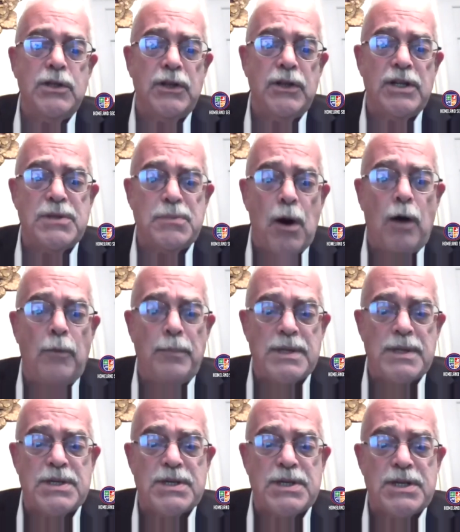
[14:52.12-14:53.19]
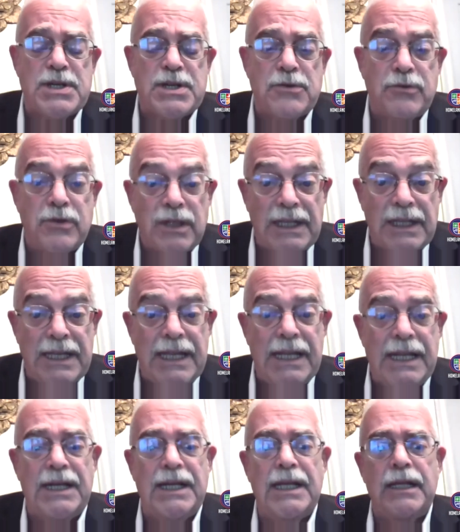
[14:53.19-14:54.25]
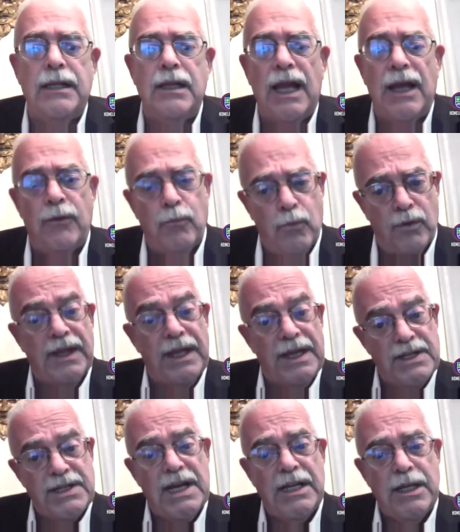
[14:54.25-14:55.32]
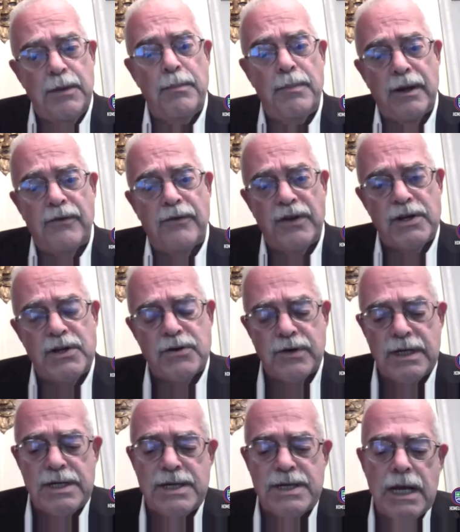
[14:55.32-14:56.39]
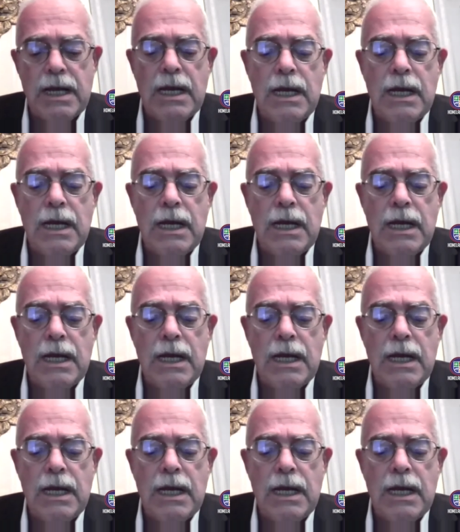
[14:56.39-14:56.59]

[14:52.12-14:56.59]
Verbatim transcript: to the small businesses that really needed it and were the intended beneficiaries.